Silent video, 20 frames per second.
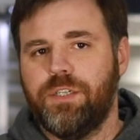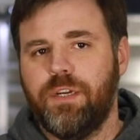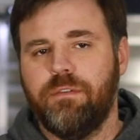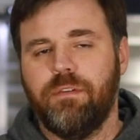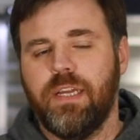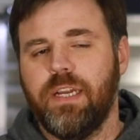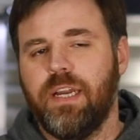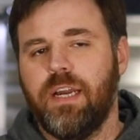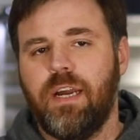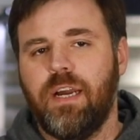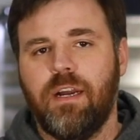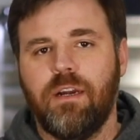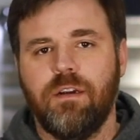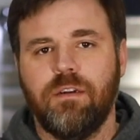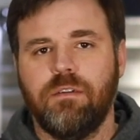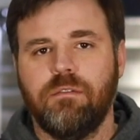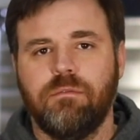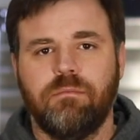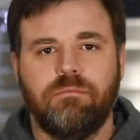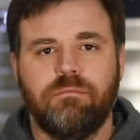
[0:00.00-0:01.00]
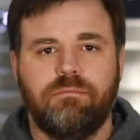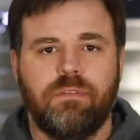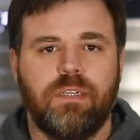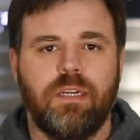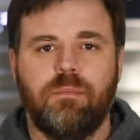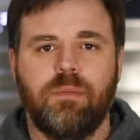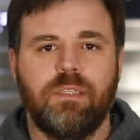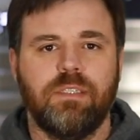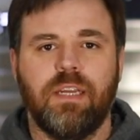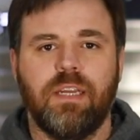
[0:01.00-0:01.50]
Chevrolet guy or
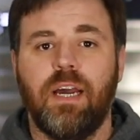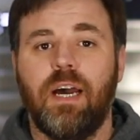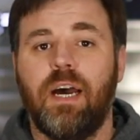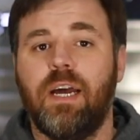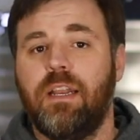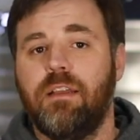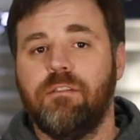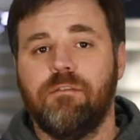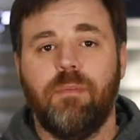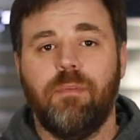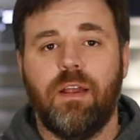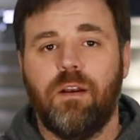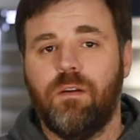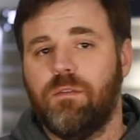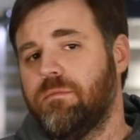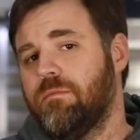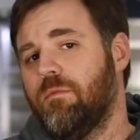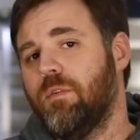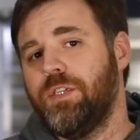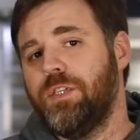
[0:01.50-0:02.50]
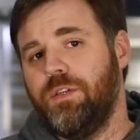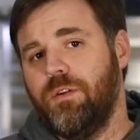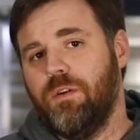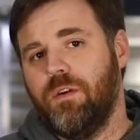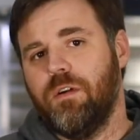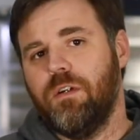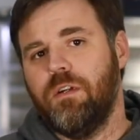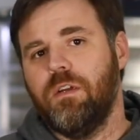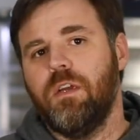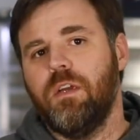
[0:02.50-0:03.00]
Cummins guy, it doesn't matter what you
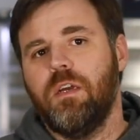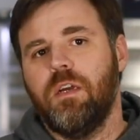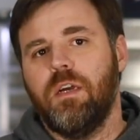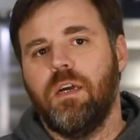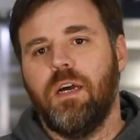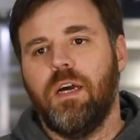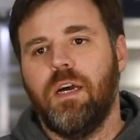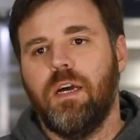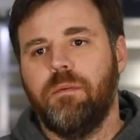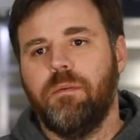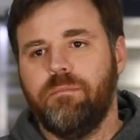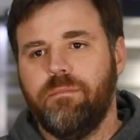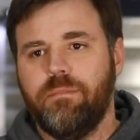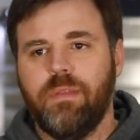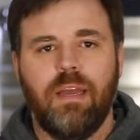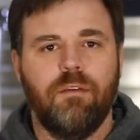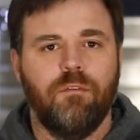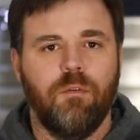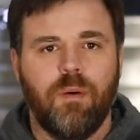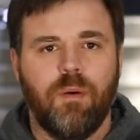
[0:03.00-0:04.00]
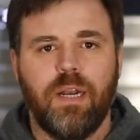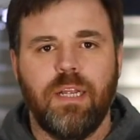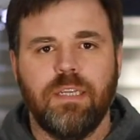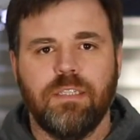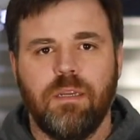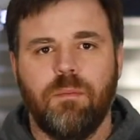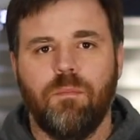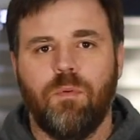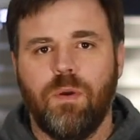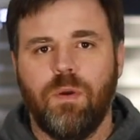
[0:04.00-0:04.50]
are. Everybody at
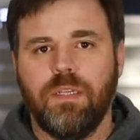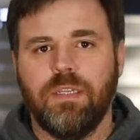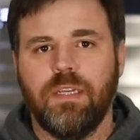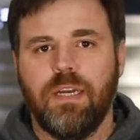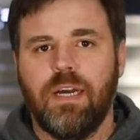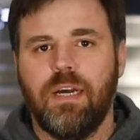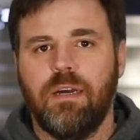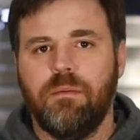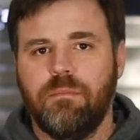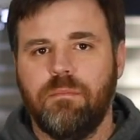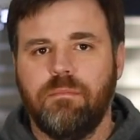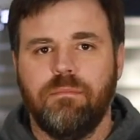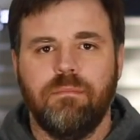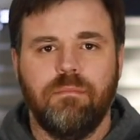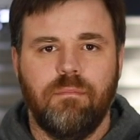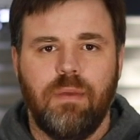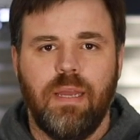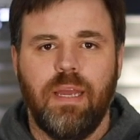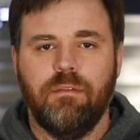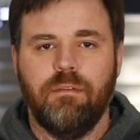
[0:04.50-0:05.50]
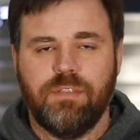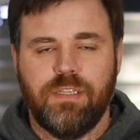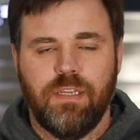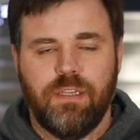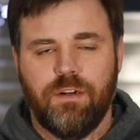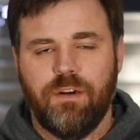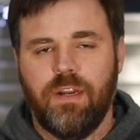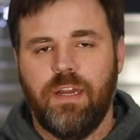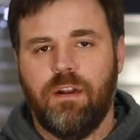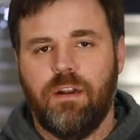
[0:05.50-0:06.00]
some point in time may have
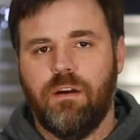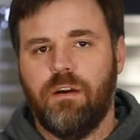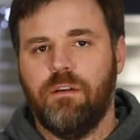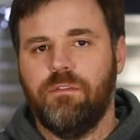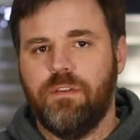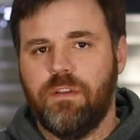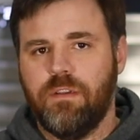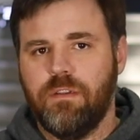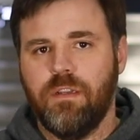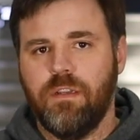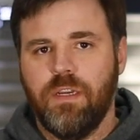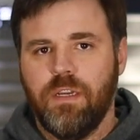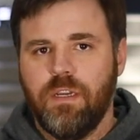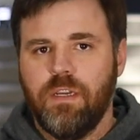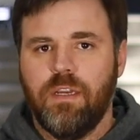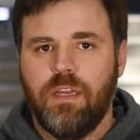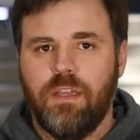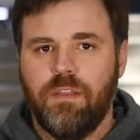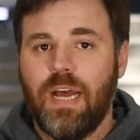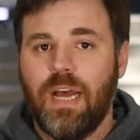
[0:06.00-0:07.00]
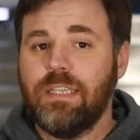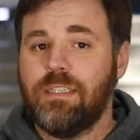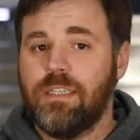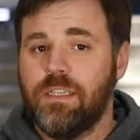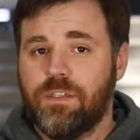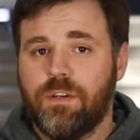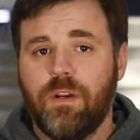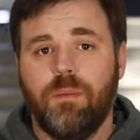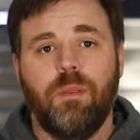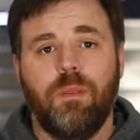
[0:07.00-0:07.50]
cylinder head off, and that's
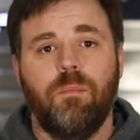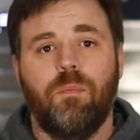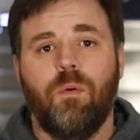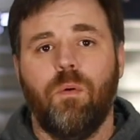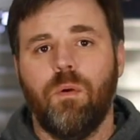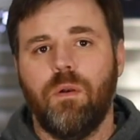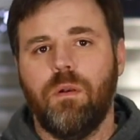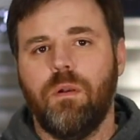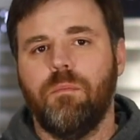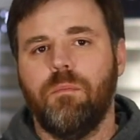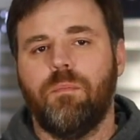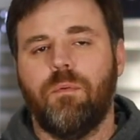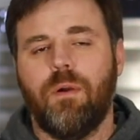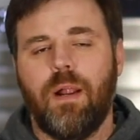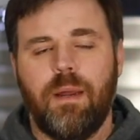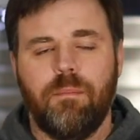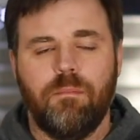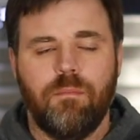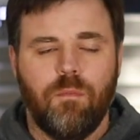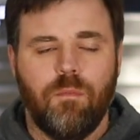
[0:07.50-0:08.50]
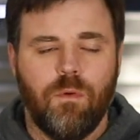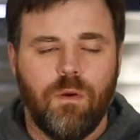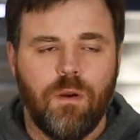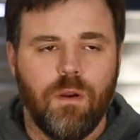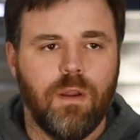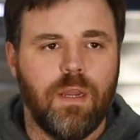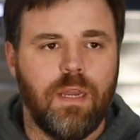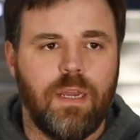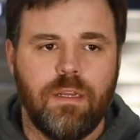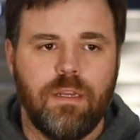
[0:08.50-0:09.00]
extremely important. Prep
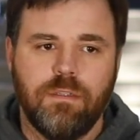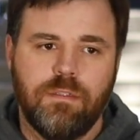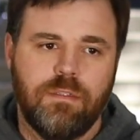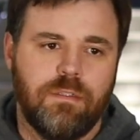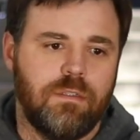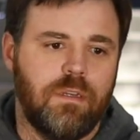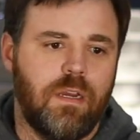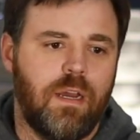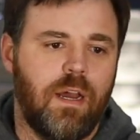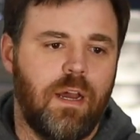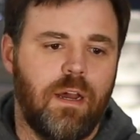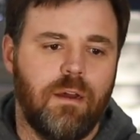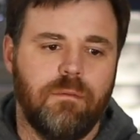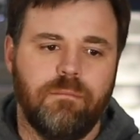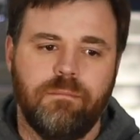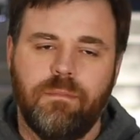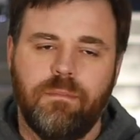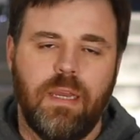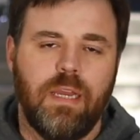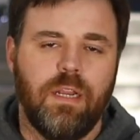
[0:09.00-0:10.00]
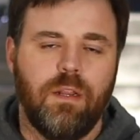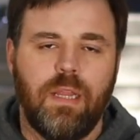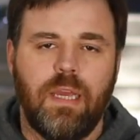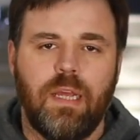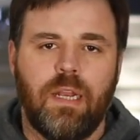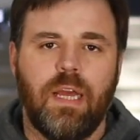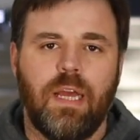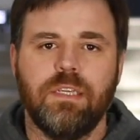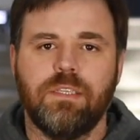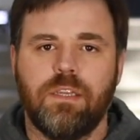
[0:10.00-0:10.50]
work is,
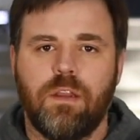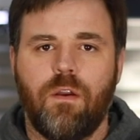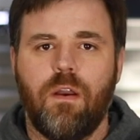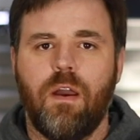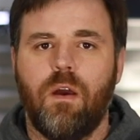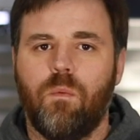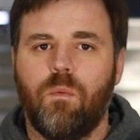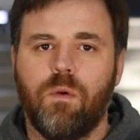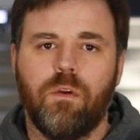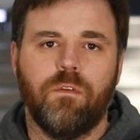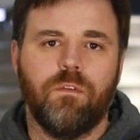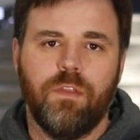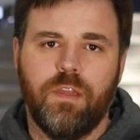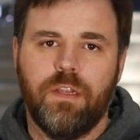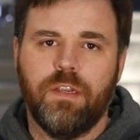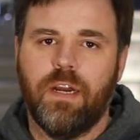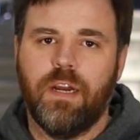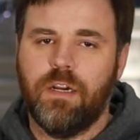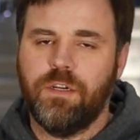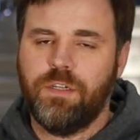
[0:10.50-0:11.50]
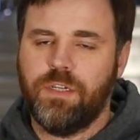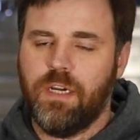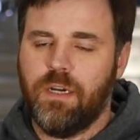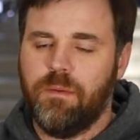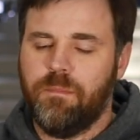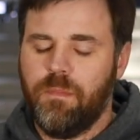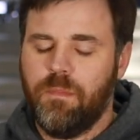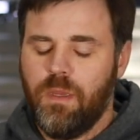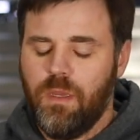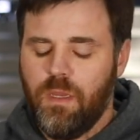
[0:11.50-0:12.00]
it lays the groundwork for the entire job.